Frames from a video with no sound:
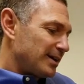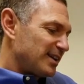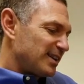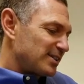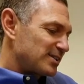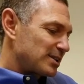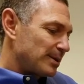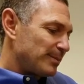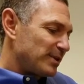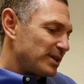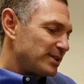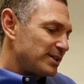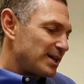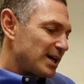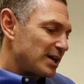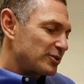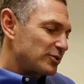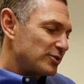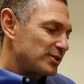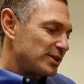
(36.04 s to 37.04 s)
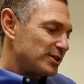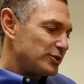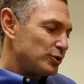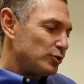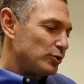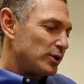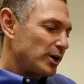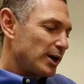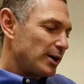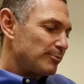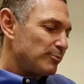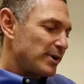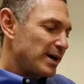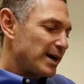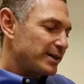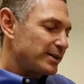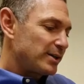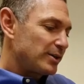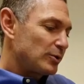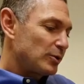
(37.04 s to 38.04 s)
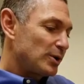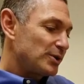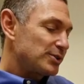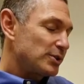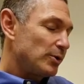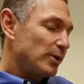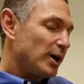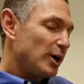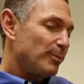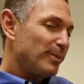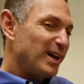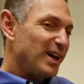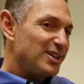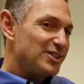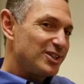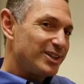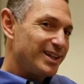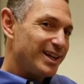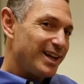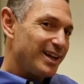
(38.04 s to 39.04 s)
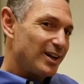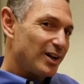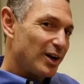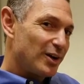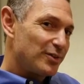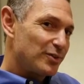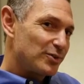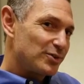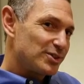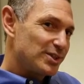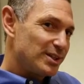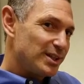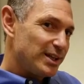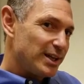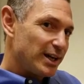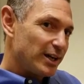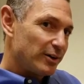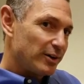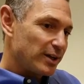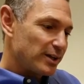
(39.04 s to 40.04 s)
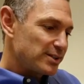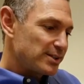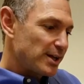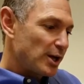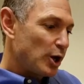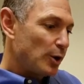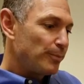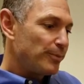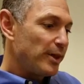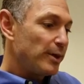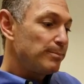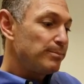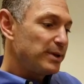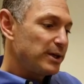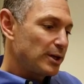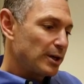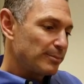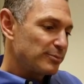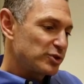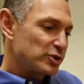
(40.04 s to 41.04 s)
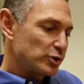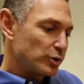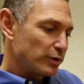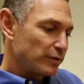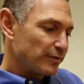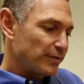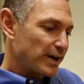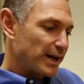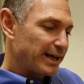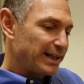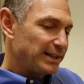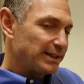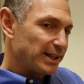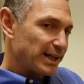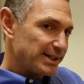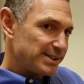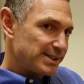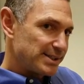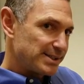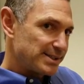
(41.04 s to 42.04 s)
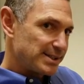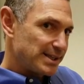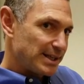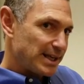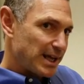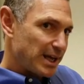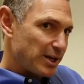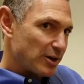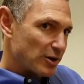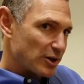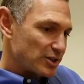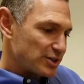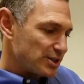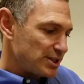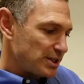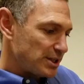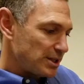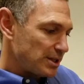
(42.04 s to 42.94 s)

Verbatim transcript: Some of the doctors that do chiropractic also help educate others in the area to help them become certified and licensed in ART.